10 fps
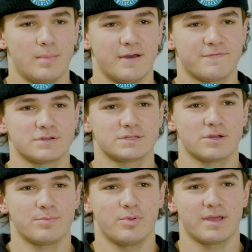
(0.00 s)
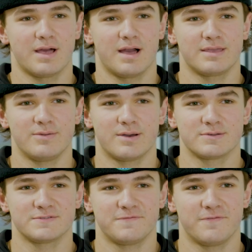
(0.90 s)
I first started playing hockey when I
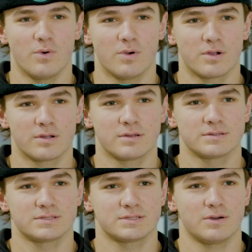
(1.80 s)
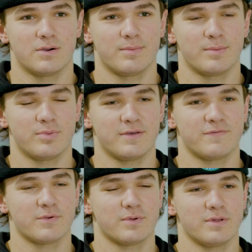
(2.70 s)
was 4, so I've been playing
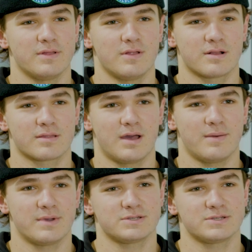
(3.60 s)
for a really long time.